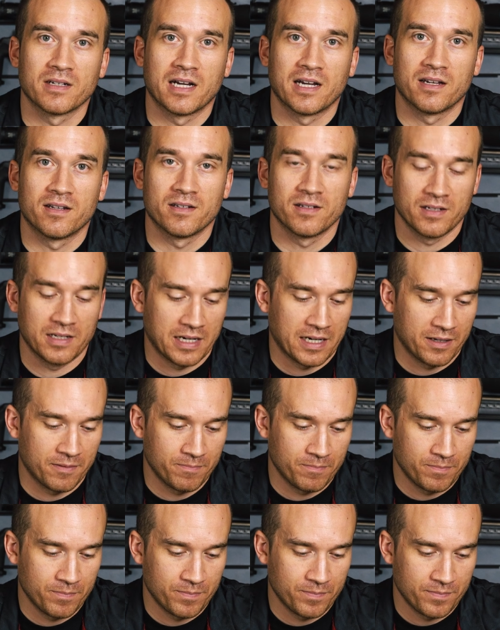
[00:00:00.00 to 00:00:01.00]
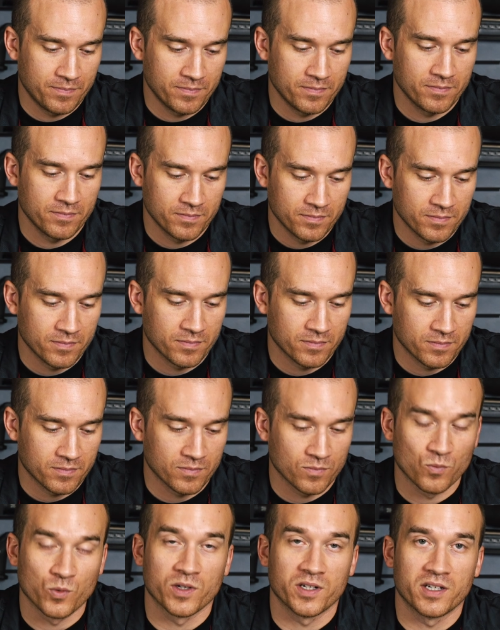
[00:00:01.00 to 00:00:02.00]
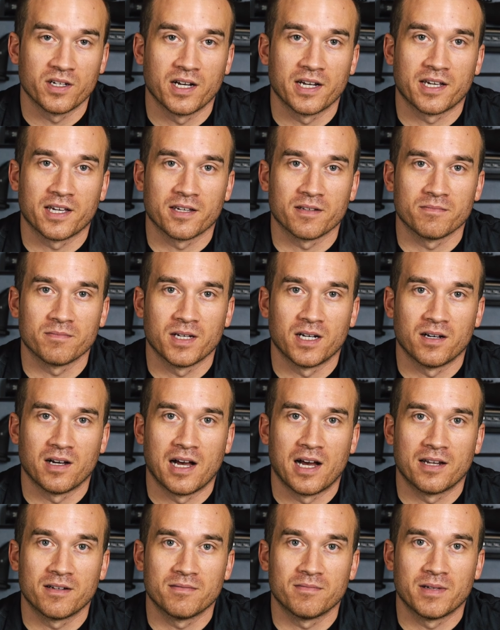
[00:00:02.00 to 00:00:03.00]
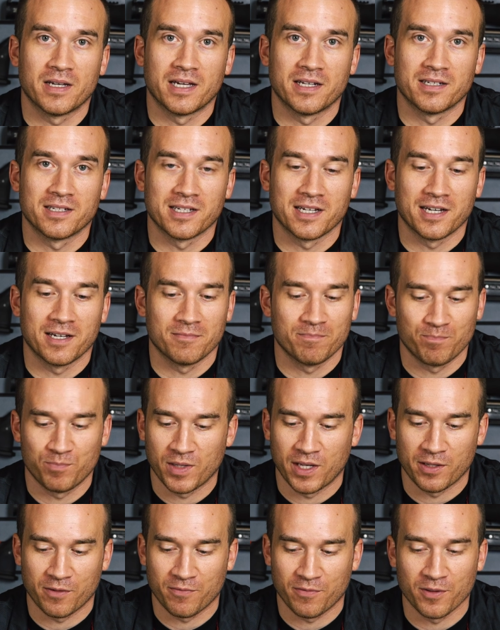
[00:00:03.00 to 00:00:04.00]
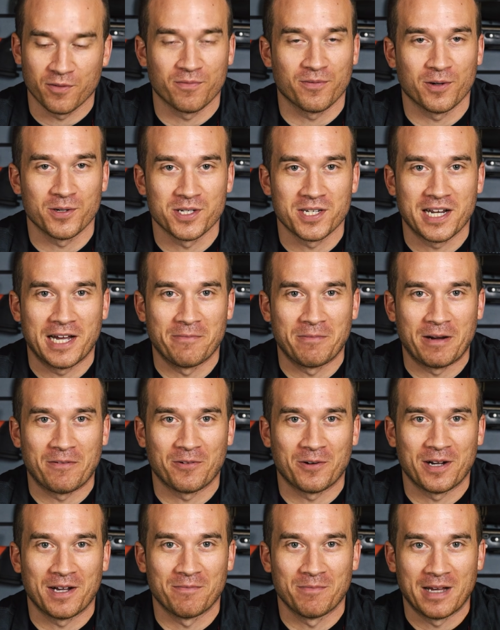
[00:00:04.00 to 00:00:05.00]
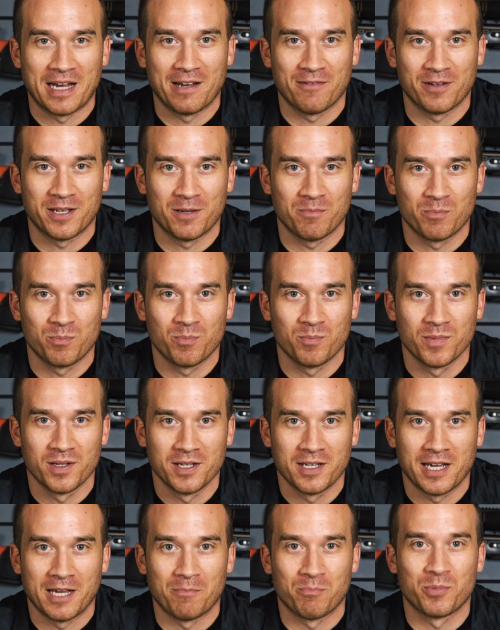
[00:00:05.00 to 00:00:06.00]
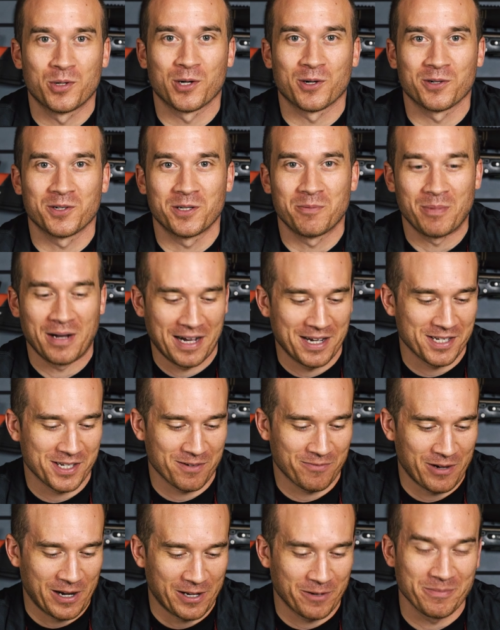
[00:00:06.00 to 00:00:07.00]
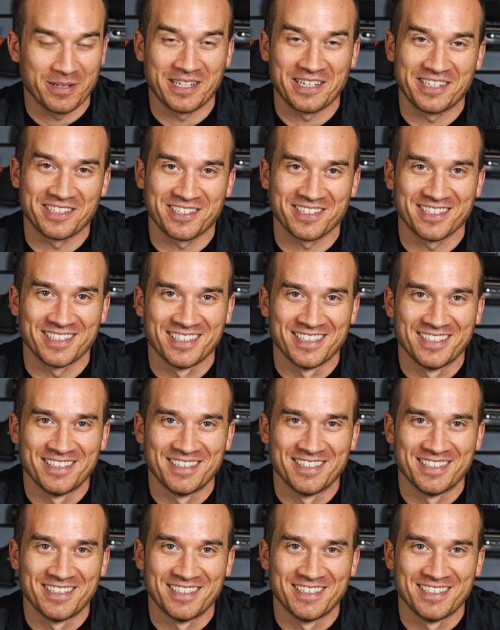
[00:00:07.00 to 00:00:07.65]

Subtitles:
I really like it a lot, and I think for the first time ever, I have a purely positive recommendation.